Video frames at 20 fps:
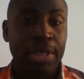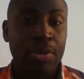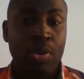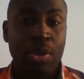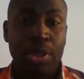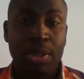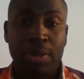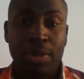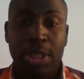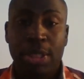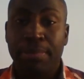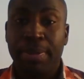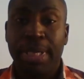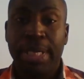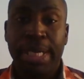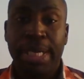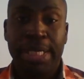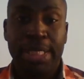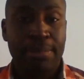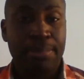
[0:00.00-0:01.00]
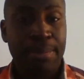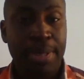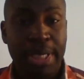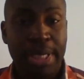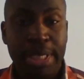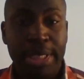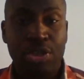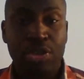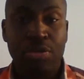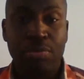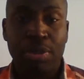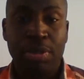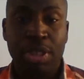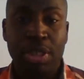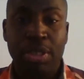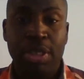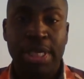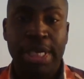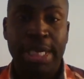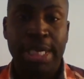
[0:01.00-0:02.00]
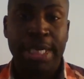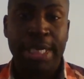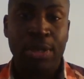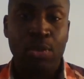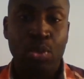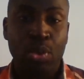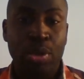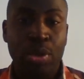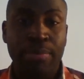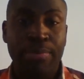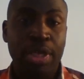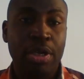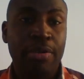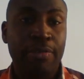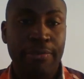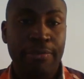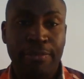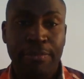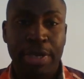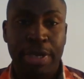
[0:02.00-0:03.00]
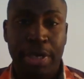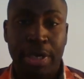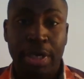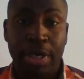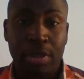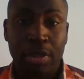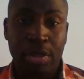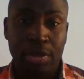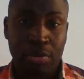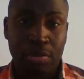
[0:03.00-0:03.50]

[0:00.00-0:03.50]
It was simply explained to me that it would be unfair.